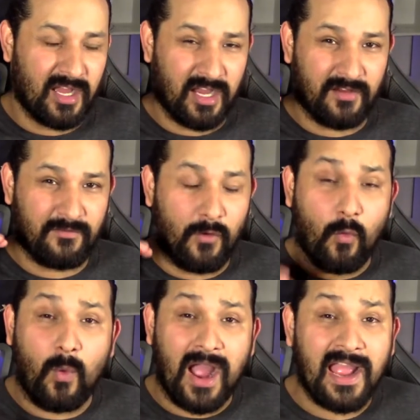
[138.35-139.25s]
of
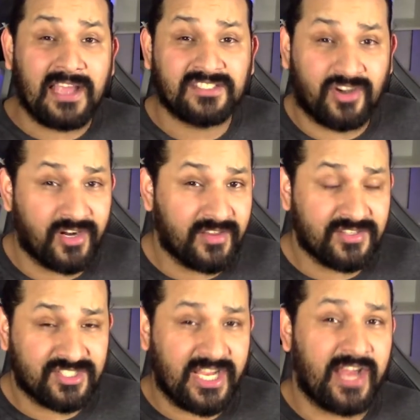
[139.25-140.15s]
why I started
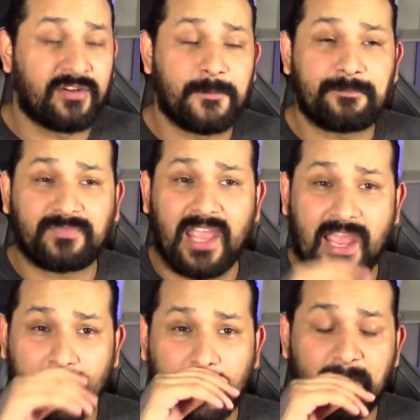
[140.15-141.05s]
this channel
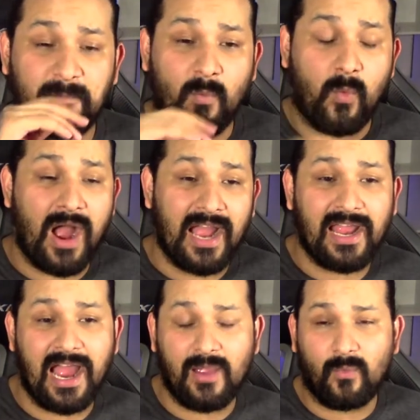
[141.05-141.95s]
and
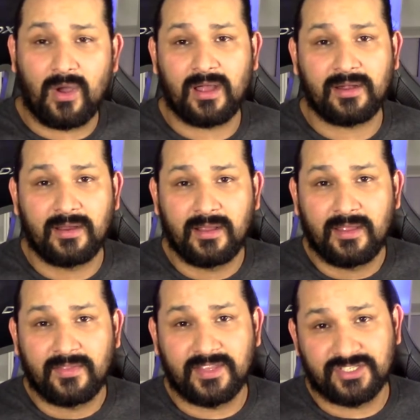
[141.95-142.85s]
why I want
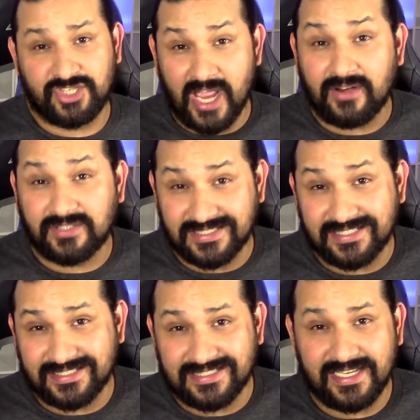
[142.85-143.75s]
this channel to
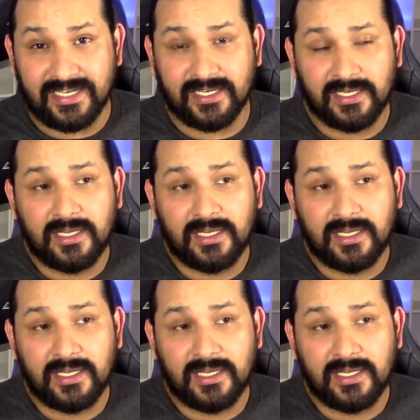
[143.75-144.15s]
succeed.